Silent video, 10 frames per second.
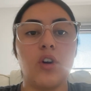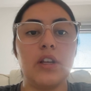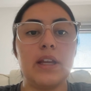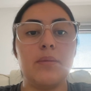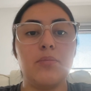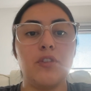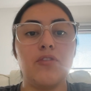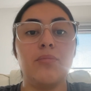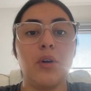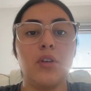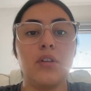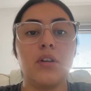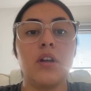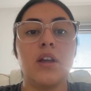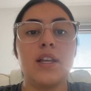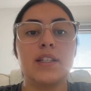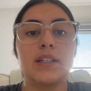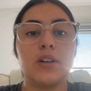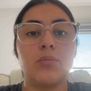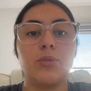only improve motor
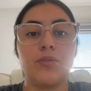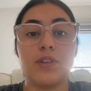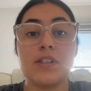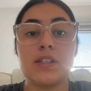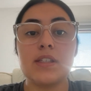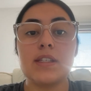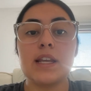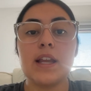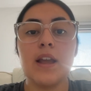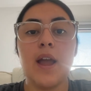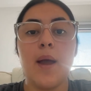skill proficiency,